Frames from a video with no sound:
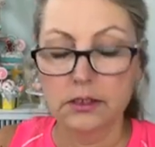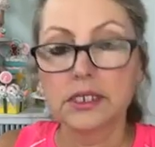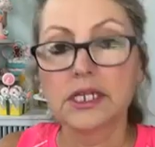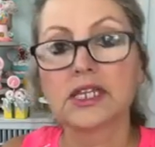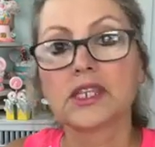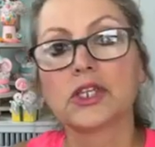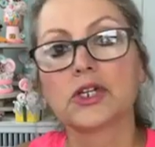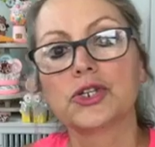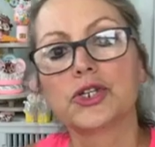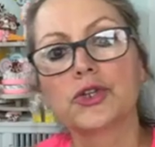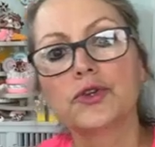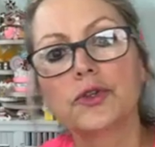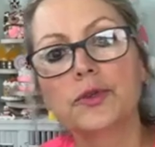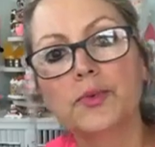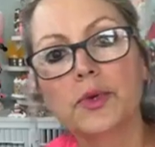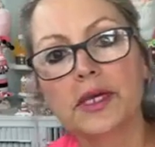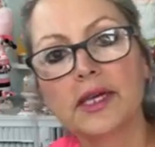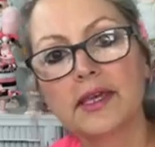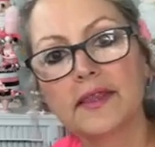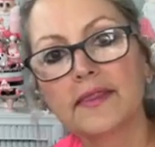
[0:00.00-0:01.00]
stick the
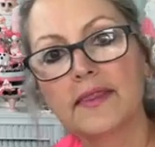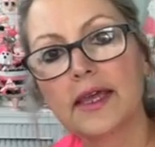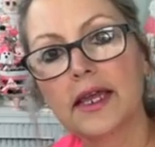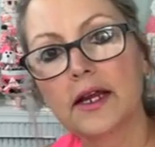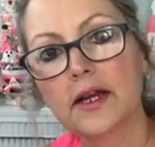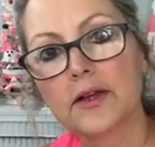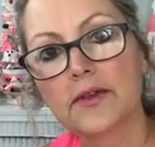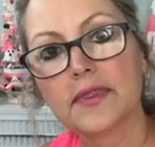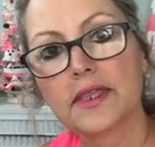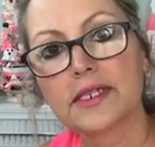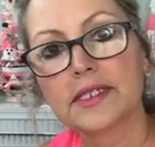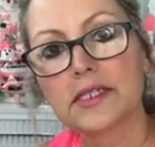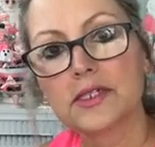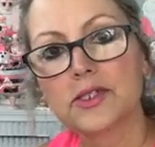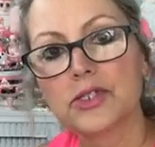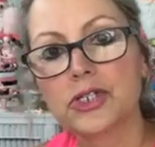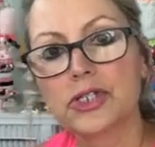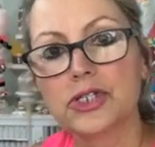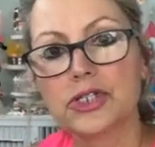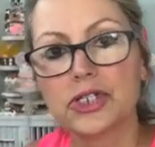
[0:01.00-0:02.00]
toothpick in there. This
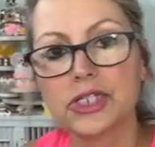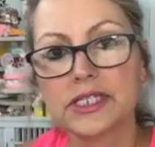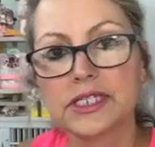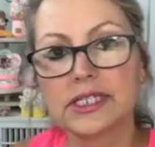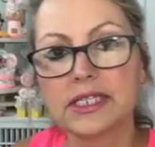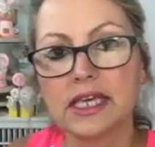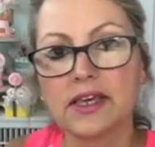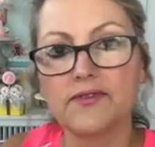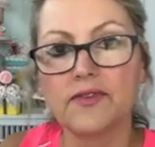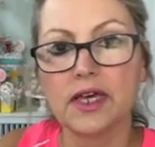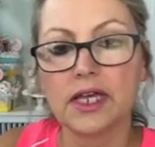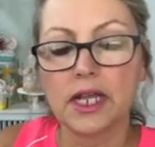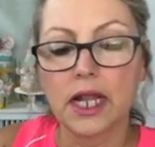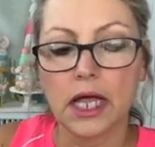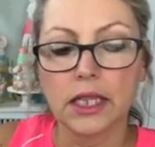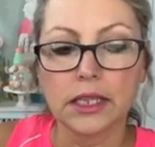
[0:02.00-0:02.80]
is to just give it